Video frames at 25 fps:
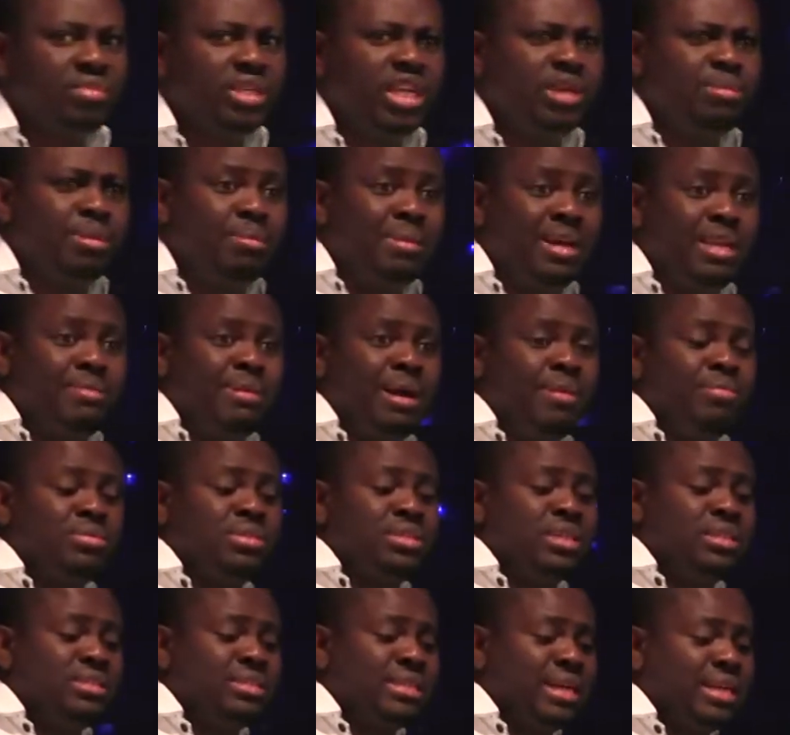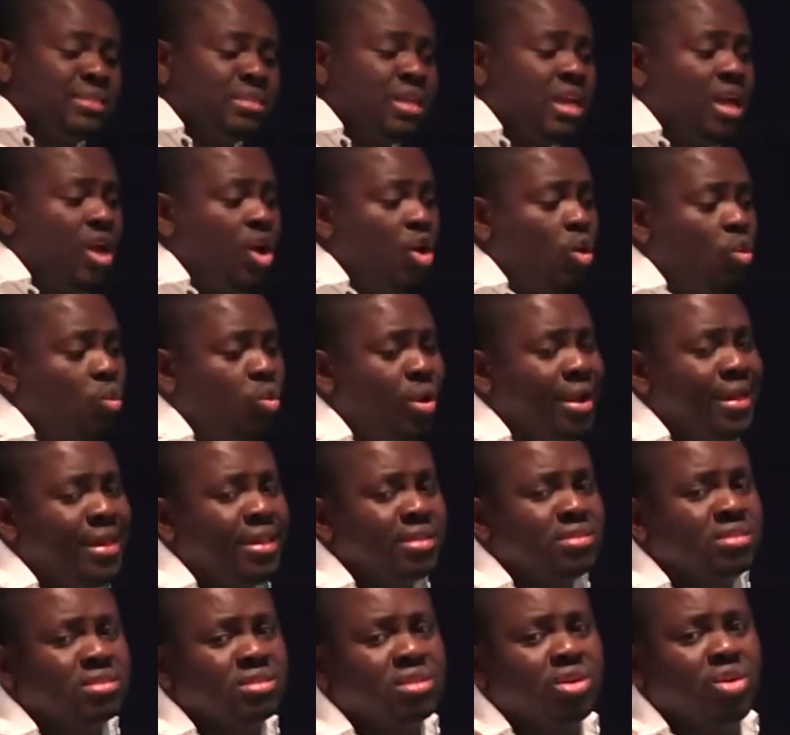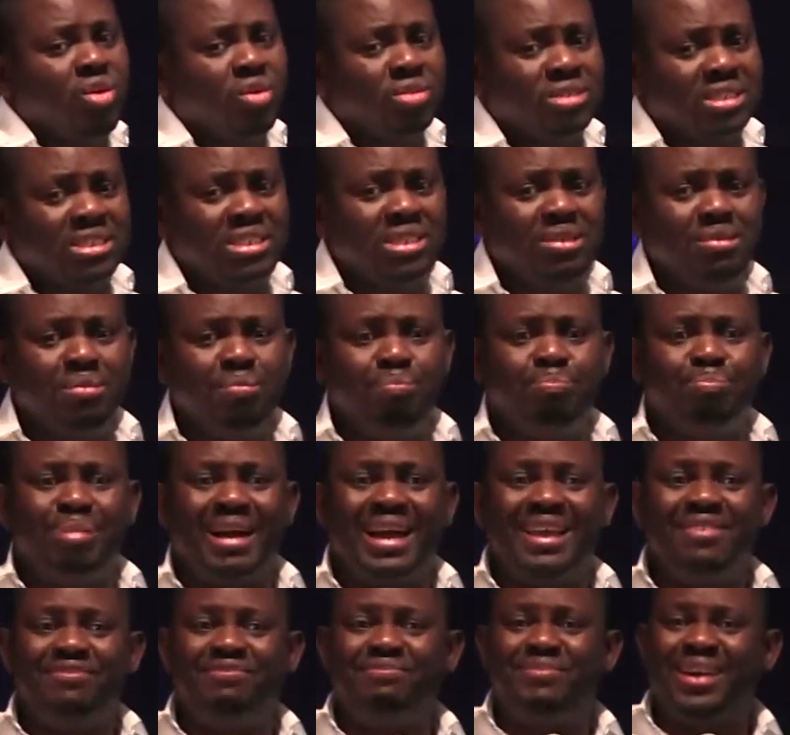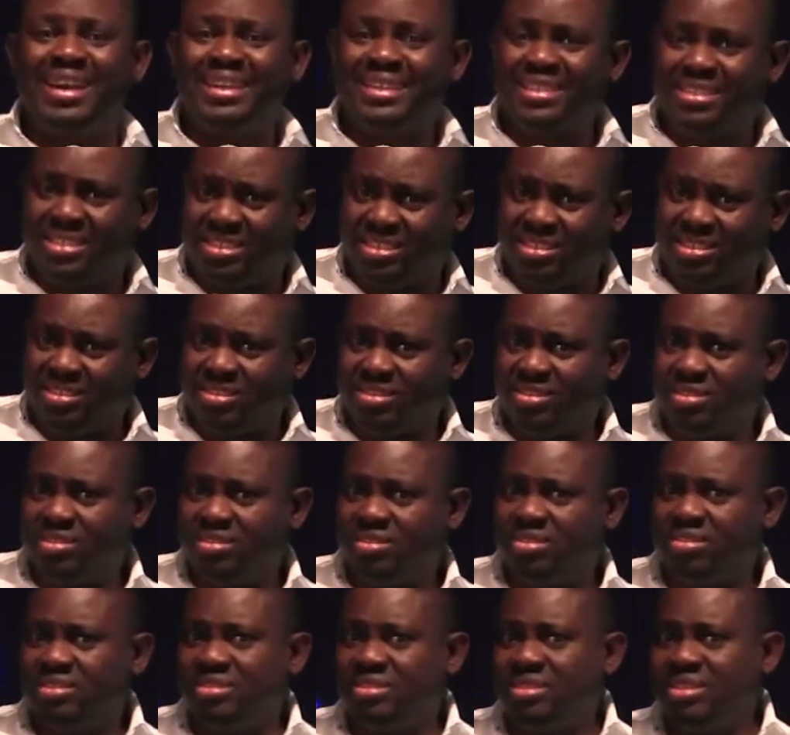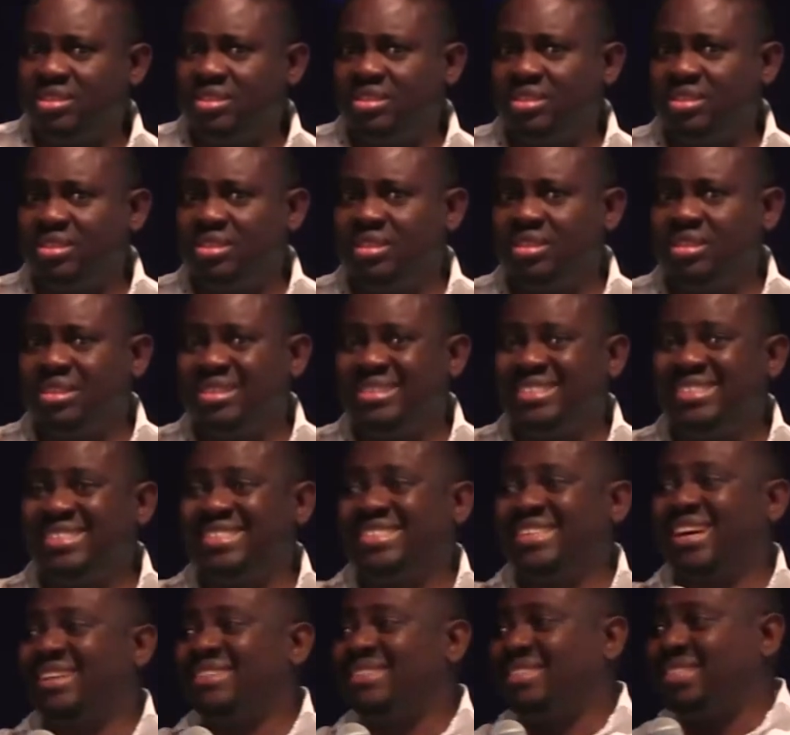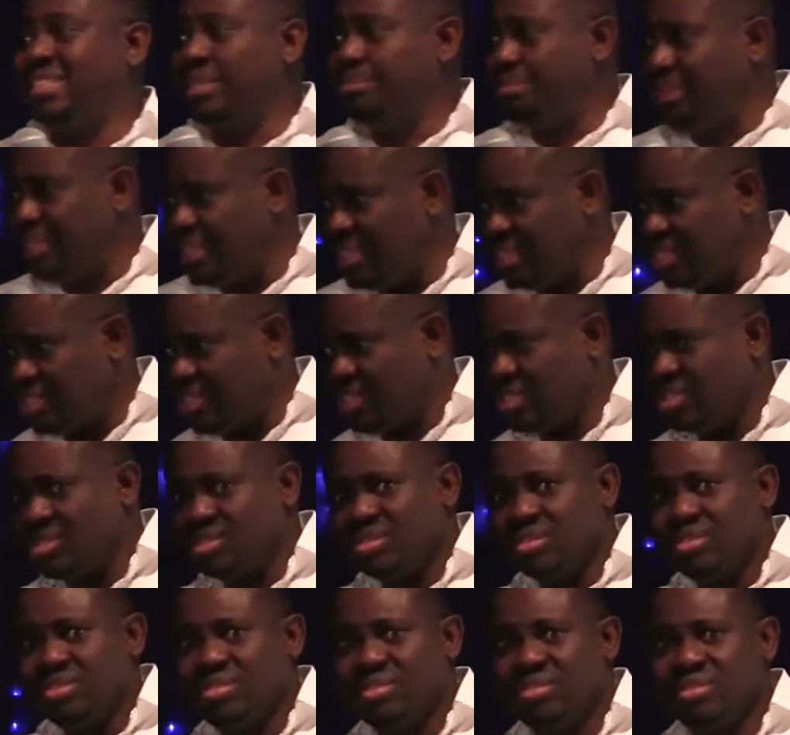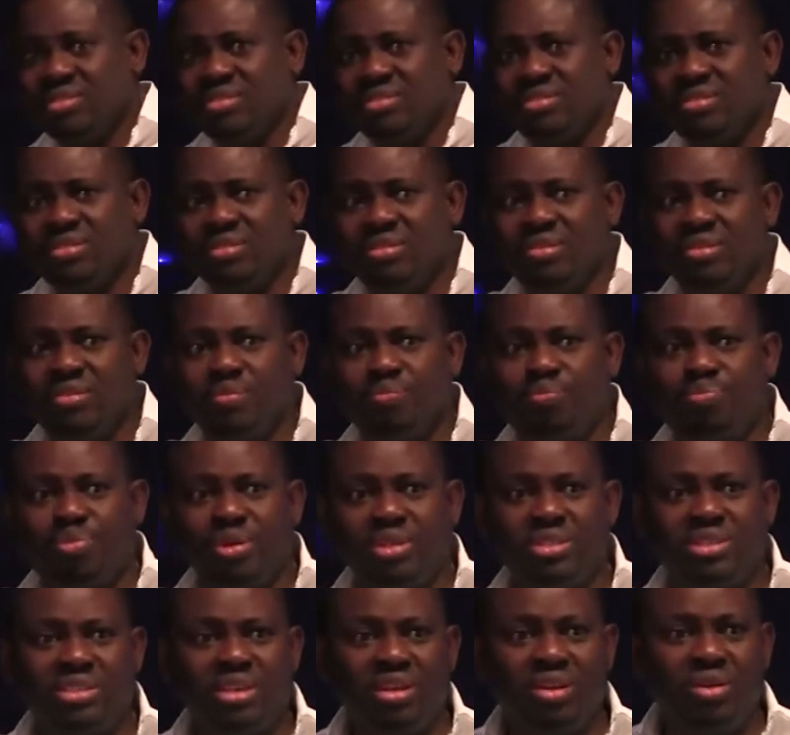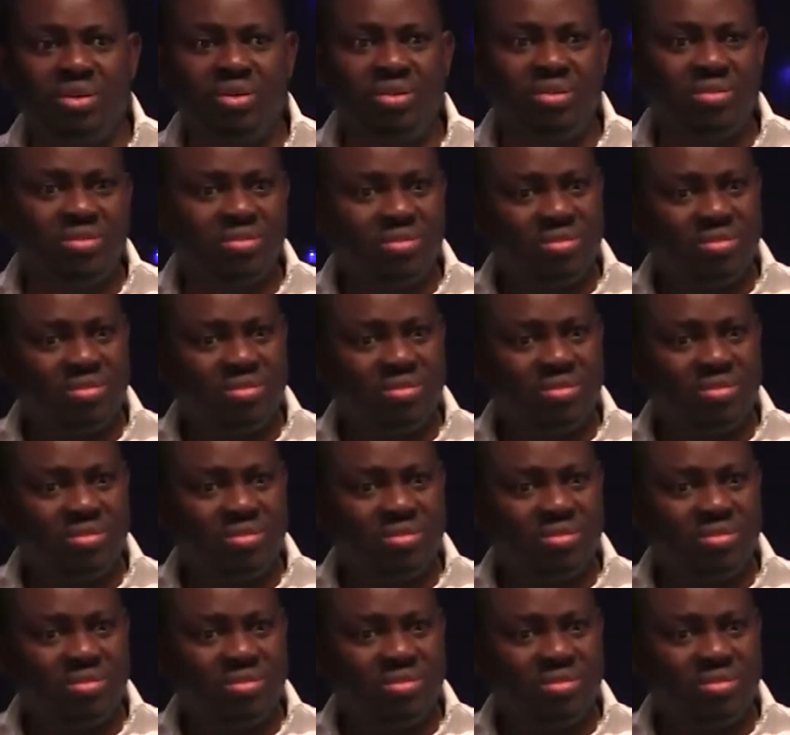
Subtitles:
Remember, the Bible says that wealth gotten by vanity shall diminish. Praise the Lord.